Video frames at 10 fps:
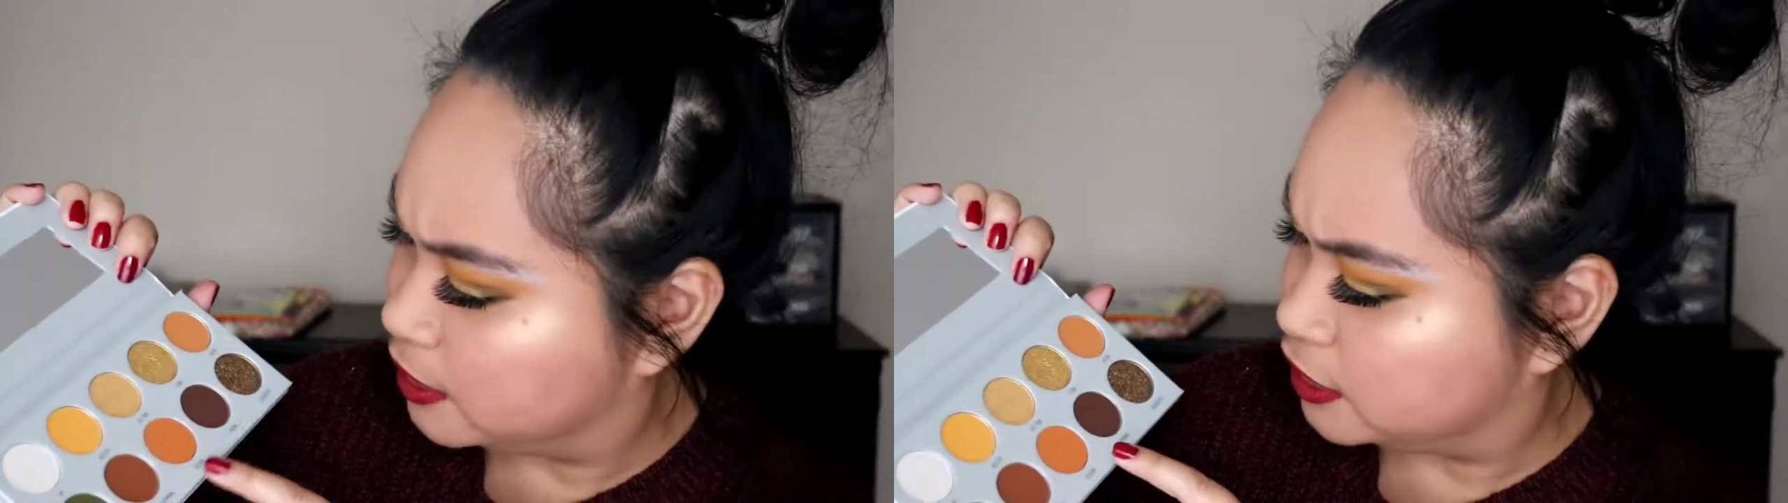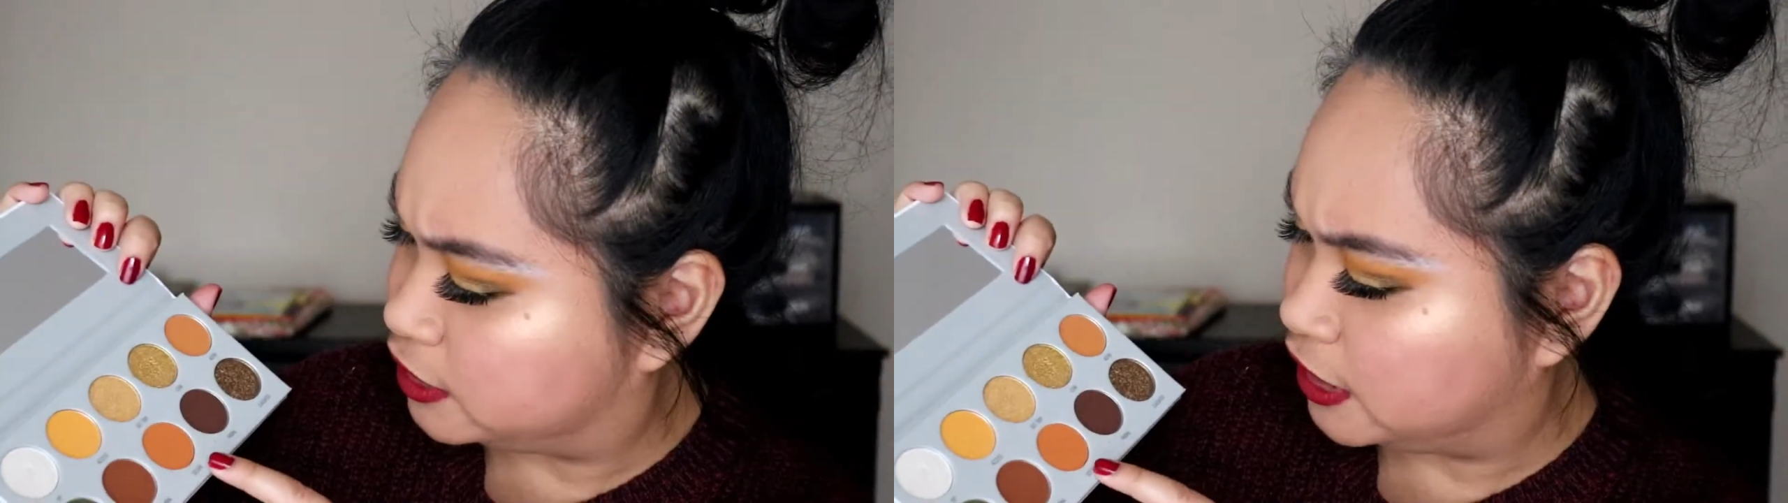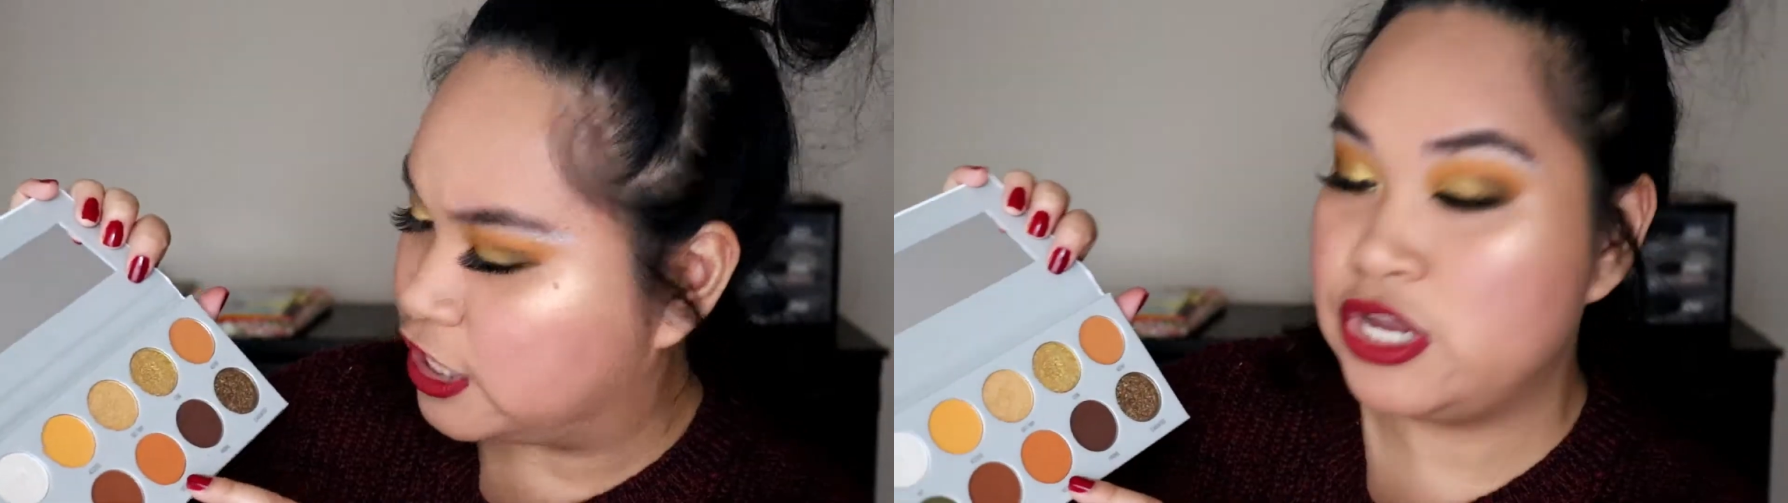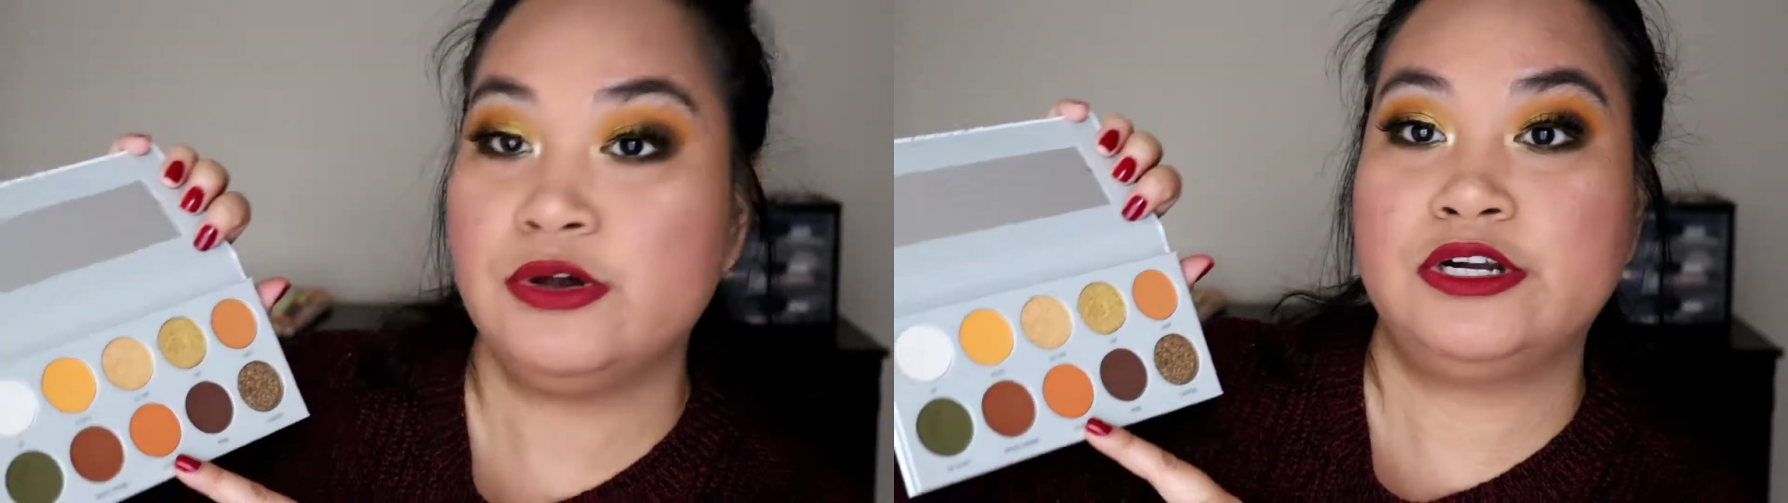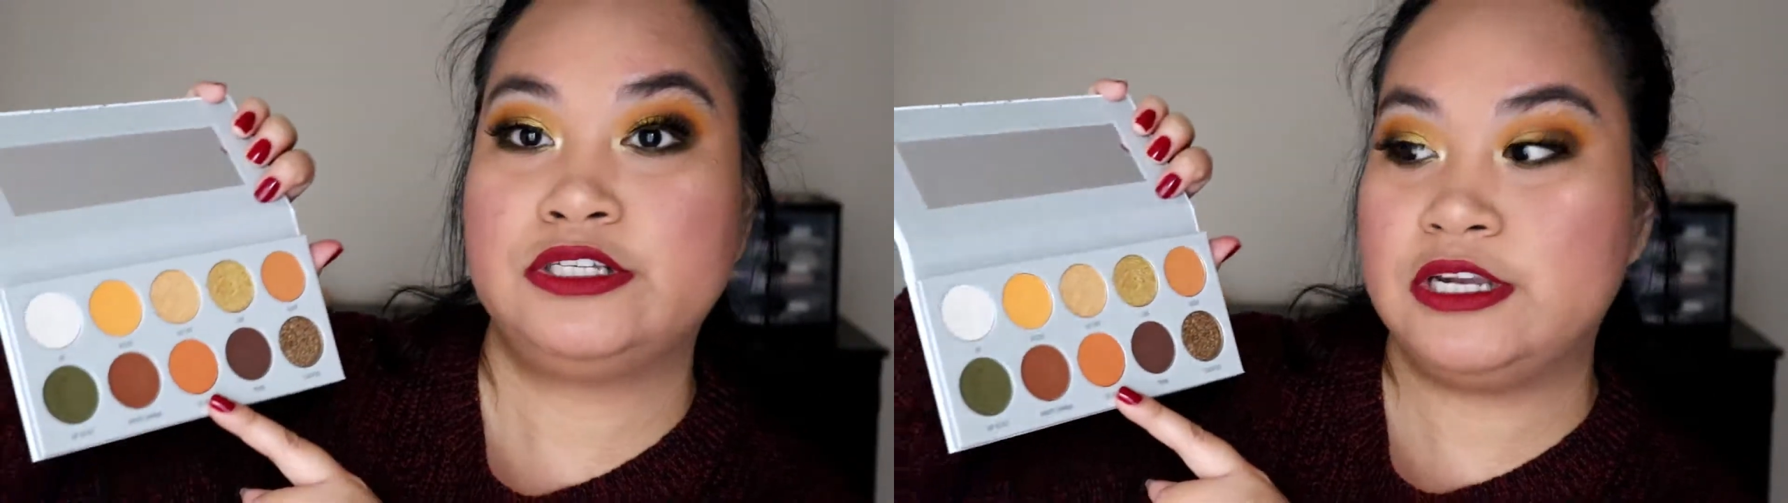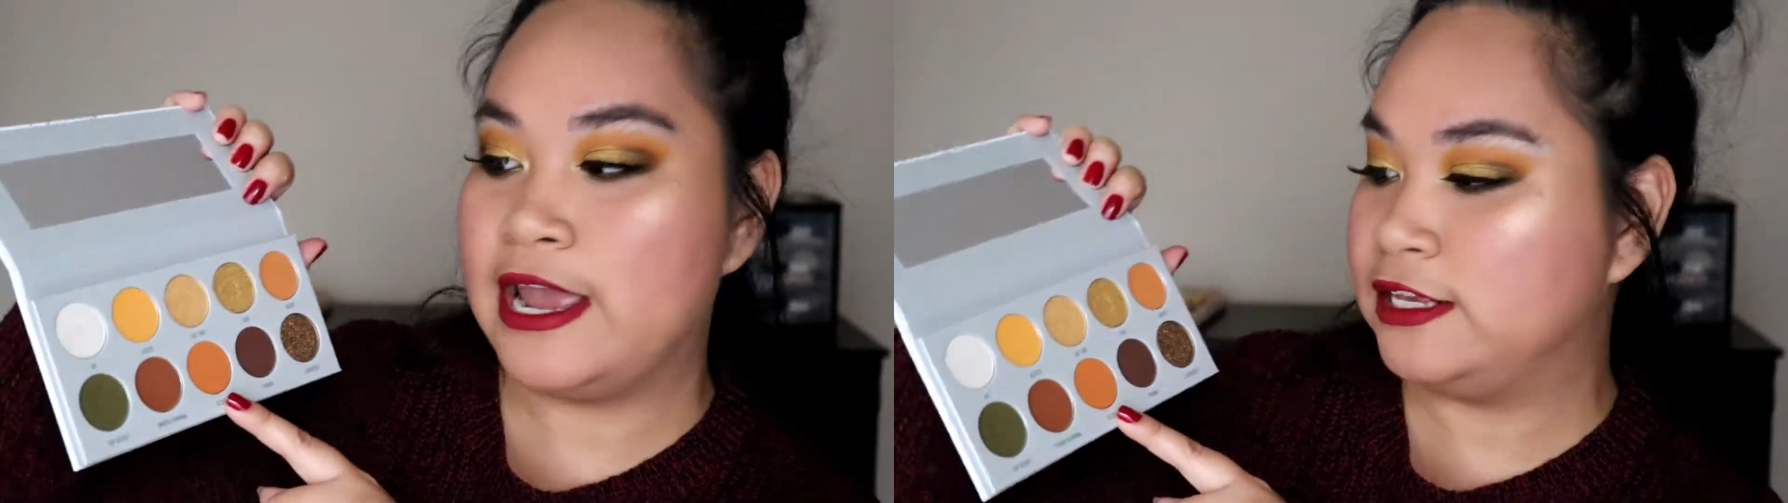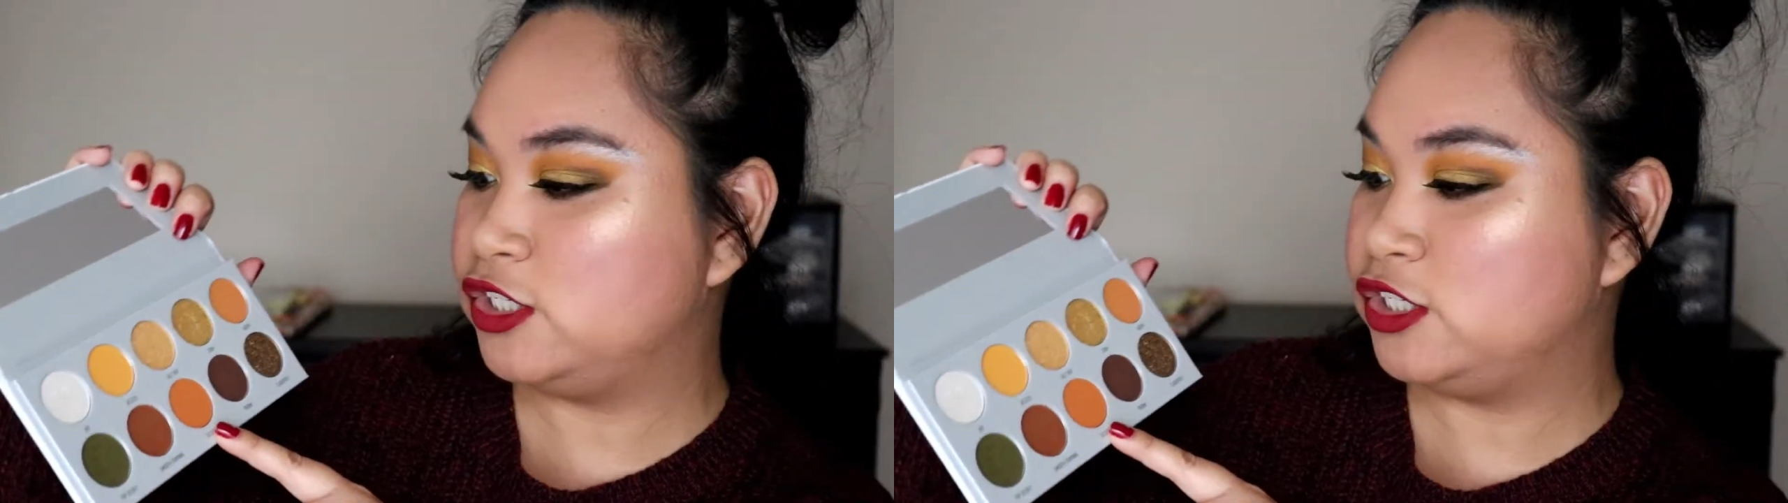Secure today.